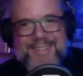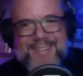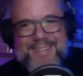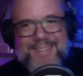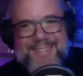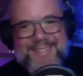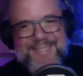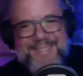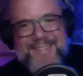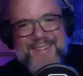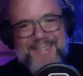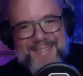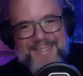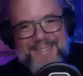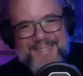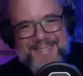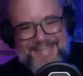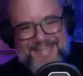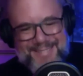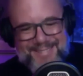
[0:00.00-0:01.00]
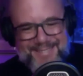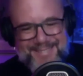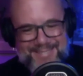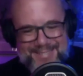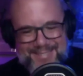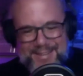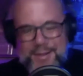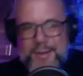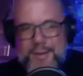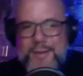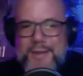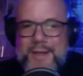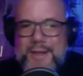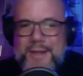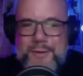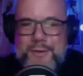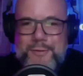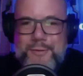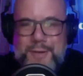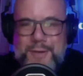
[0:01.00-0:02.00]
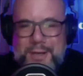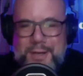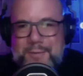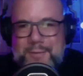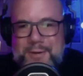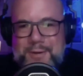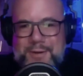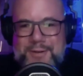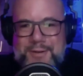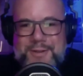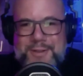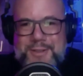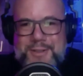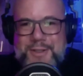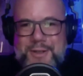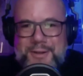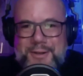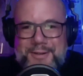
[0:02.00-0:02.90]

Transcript: So thank you for coming on the show.